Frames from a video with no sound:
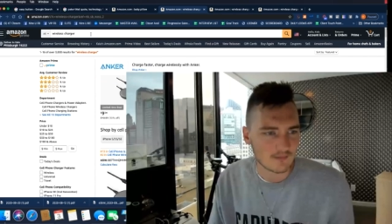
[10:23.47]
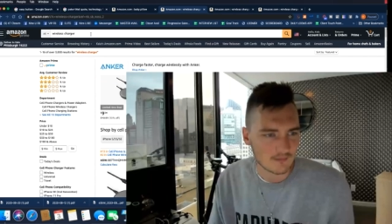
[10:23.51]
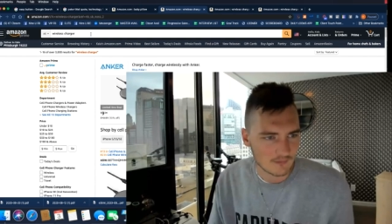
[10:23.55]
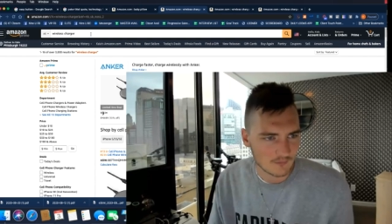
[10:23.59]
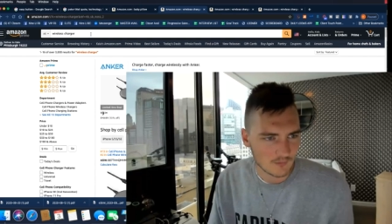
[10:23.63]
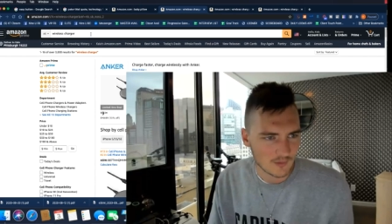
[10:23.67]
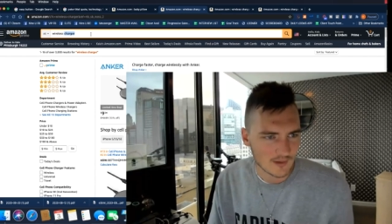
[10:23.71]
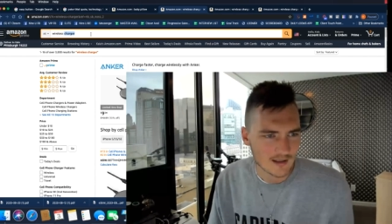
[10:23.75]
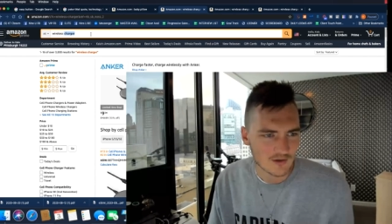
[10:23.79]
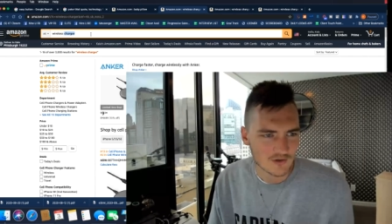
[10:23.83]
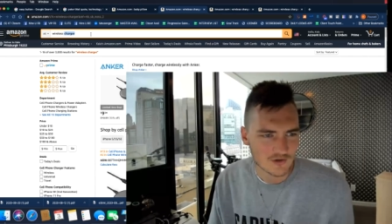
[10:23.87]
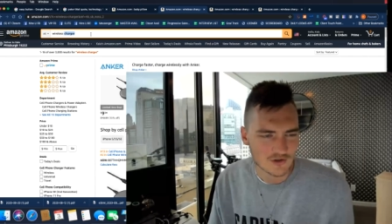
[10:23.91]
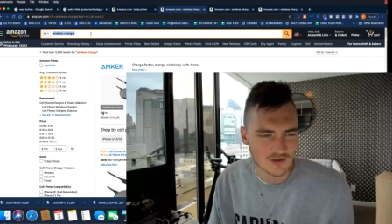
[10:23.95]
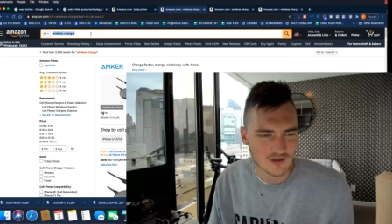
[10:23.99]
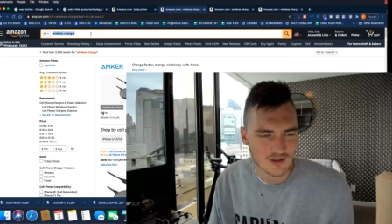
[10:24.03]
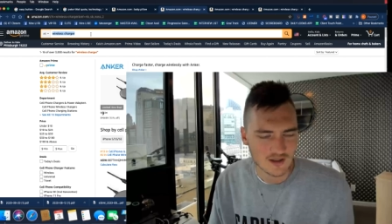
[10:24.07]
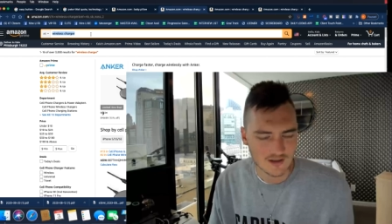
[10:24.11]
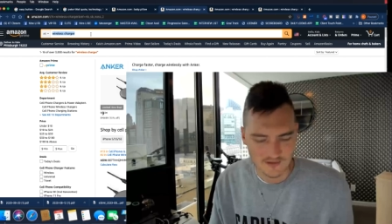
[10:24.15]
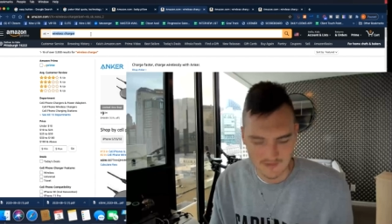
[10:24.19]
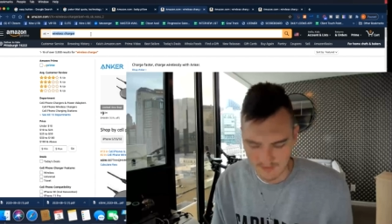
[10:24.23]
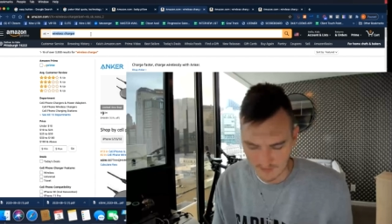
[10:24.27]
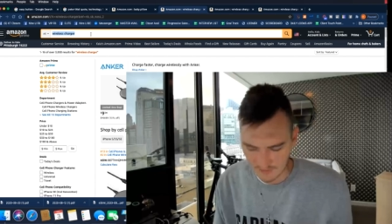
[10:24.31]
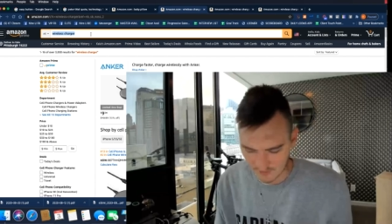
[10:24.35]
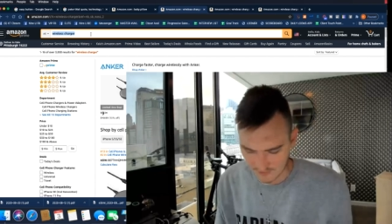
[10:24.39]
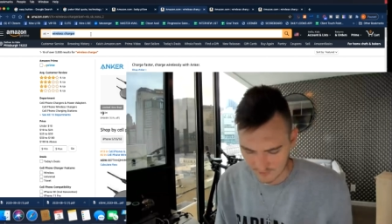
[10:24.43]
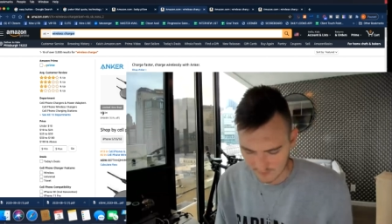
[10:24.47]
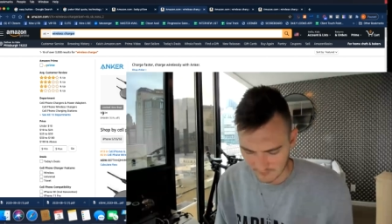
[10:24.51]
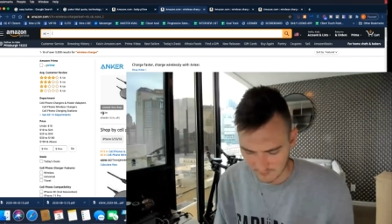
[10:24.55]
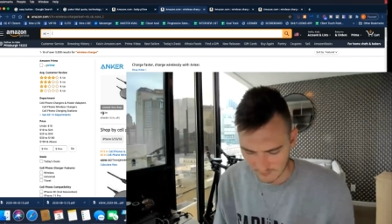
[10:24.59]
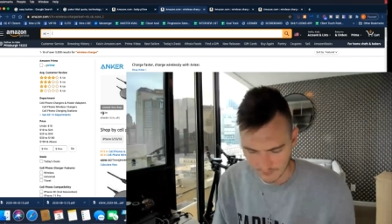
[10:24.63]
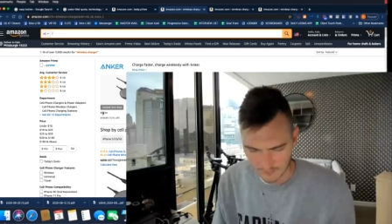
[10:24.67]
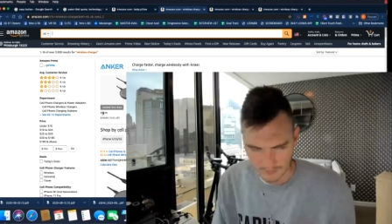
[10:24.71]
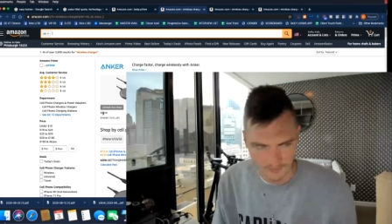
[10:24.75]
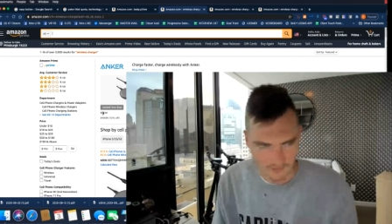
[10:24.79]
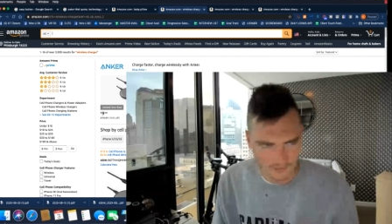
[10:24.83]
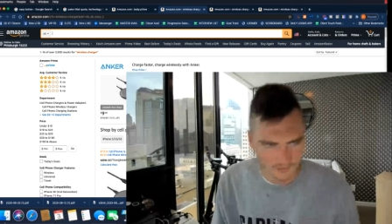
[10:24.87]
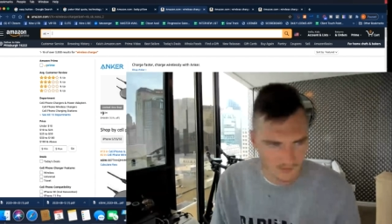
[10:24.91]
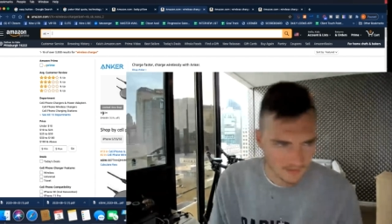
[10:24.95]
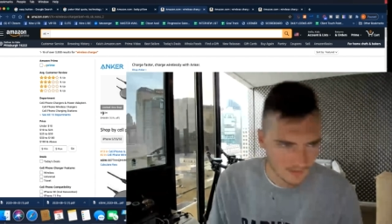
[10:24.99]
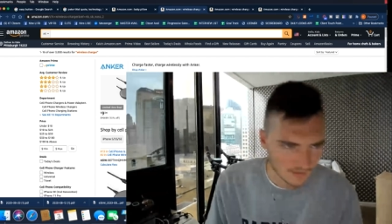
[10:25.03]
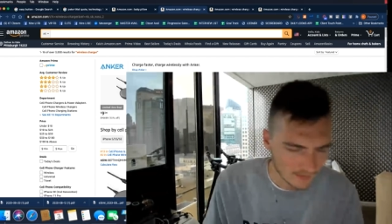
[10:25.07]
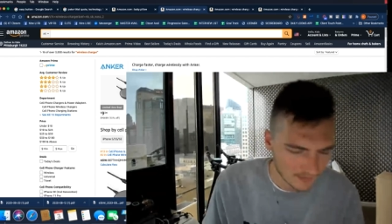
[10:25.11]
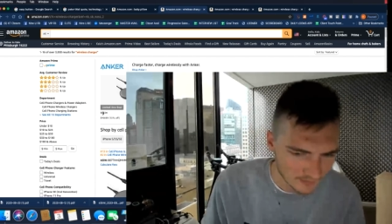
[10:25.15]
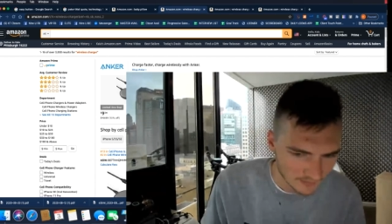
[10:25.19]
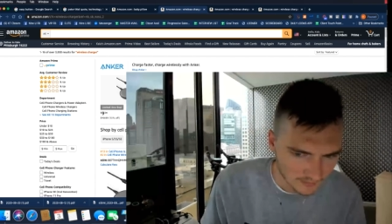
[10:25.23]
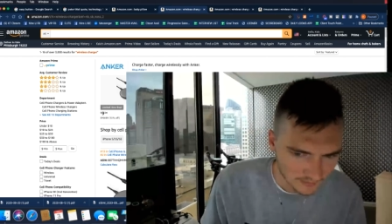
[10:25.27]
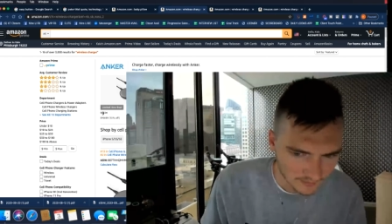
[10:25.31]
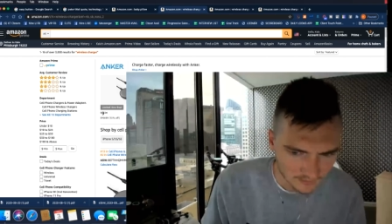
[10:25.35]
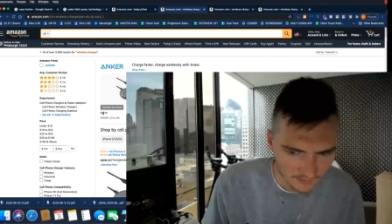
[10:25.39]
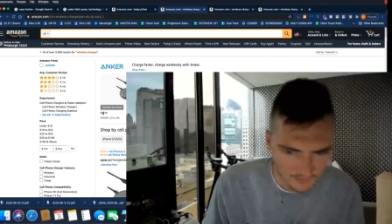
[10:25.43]
What else should I search for?
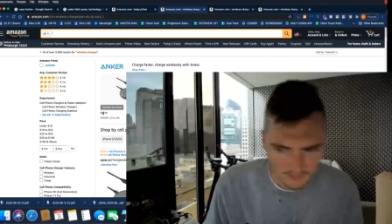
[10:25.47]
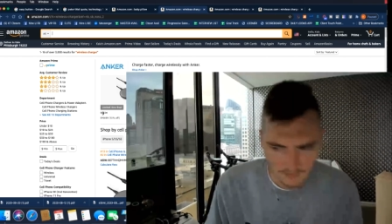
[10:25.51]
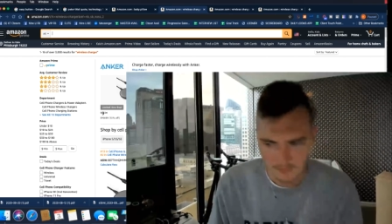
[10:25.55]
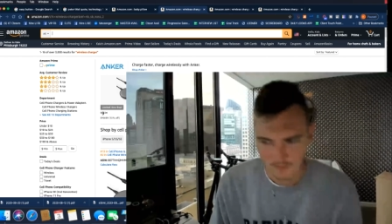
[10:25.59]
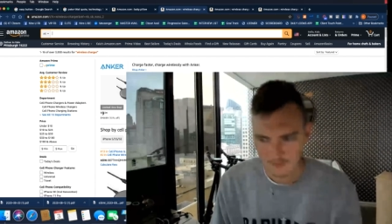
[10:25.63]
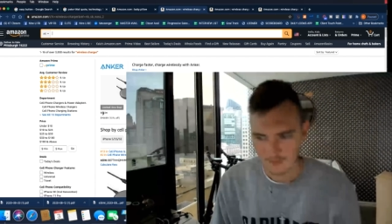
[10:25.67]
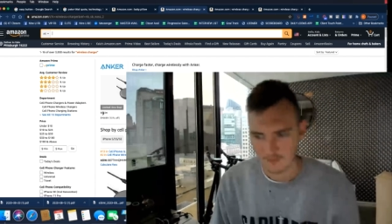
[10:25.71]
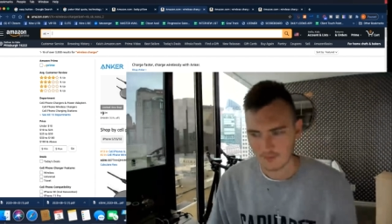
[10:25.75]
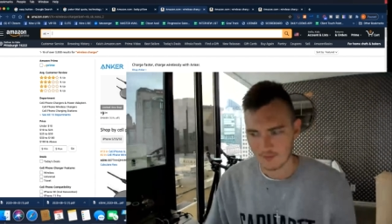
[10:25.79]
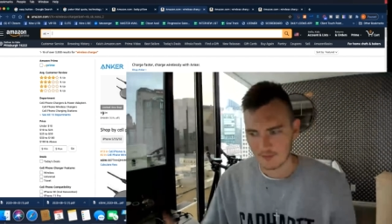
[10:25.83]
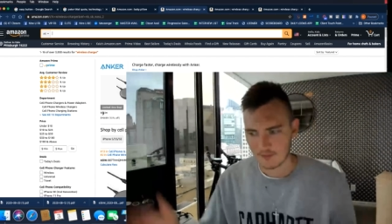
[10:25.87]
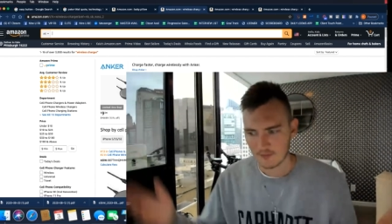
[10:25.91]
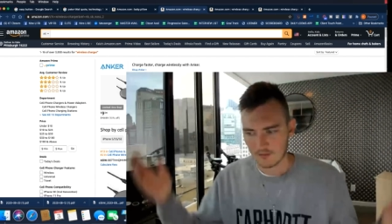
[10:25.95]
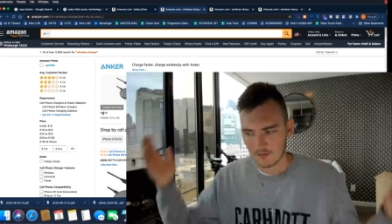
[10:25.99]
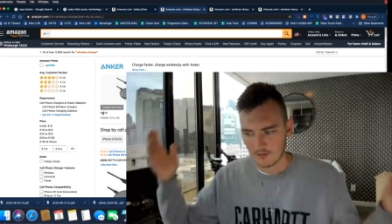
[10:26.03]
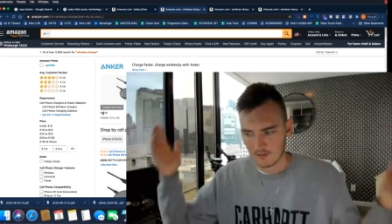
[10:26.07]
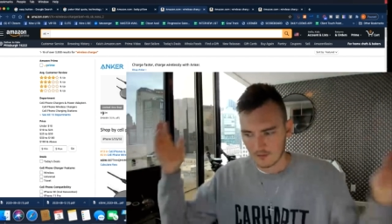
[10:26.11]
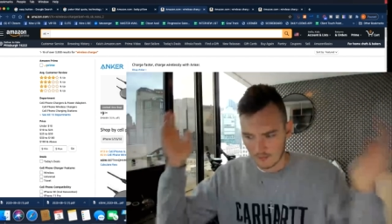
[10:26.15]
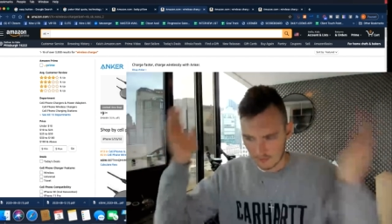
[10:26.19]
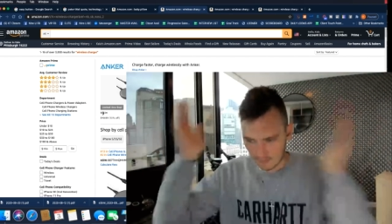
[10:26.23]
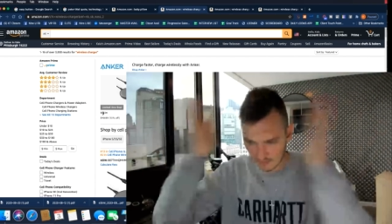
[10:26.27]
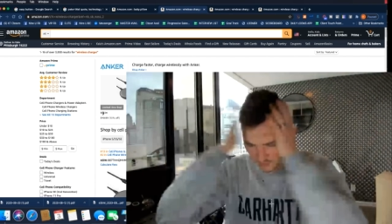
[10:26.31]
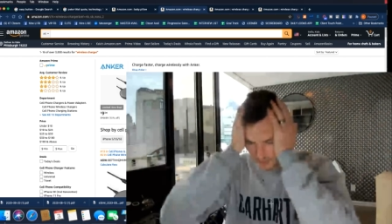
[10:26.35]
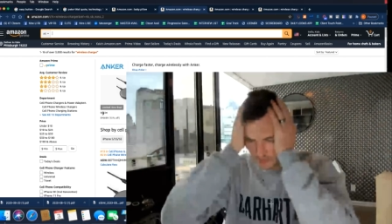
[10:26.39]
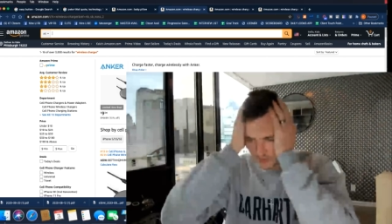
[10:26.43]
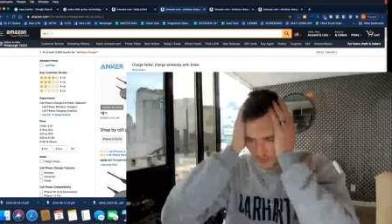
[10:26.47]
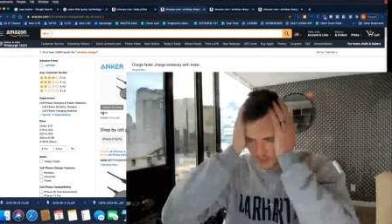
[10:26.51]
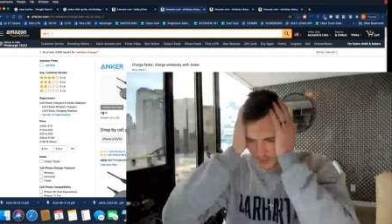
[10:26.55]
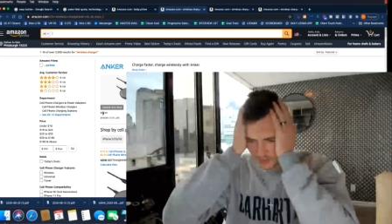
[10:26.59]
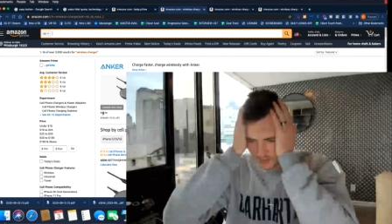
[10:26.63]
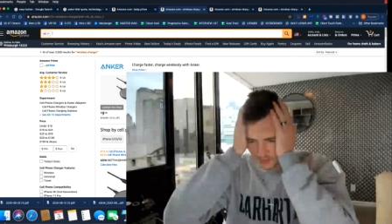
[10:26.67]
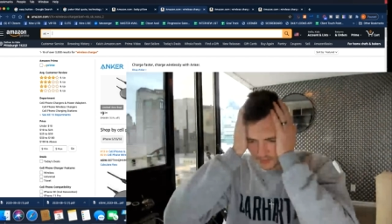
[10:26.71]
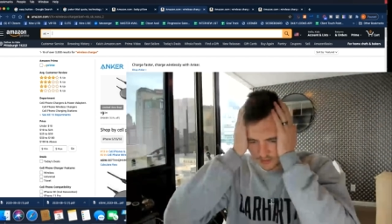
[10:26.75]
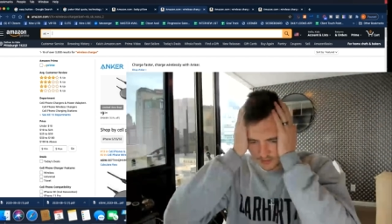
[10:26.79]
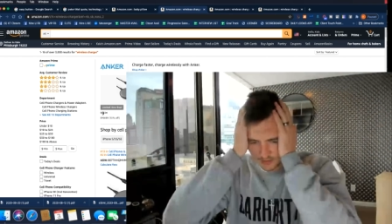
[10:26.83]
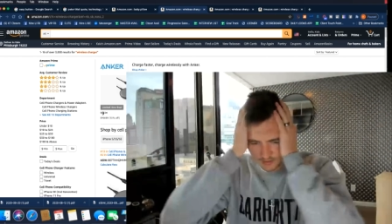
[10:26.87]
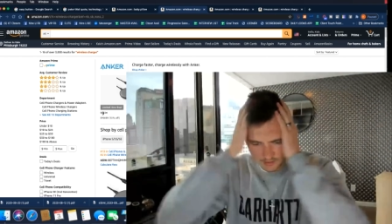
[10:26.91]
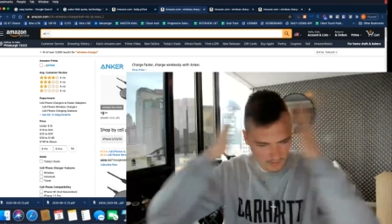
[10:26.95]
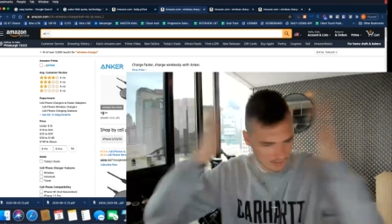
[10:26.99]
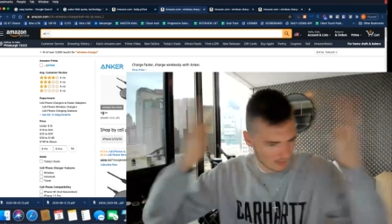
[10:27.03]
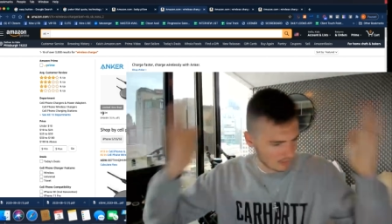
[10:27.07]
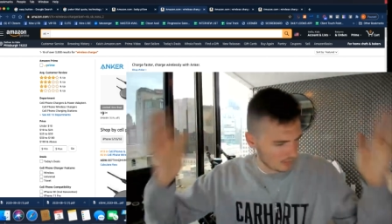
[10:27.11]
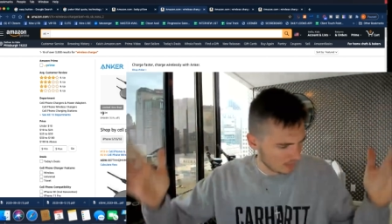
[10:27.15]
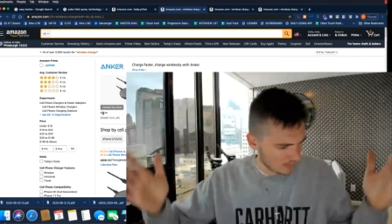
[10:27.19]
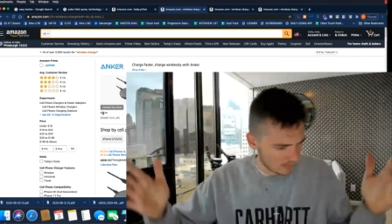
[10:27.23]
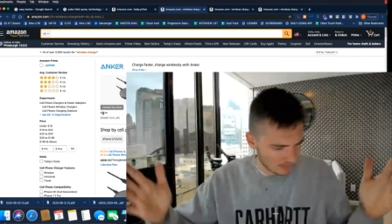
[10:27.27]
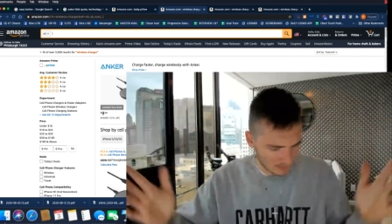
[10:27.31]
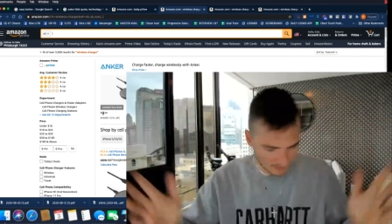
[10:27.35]
Uh, uh, a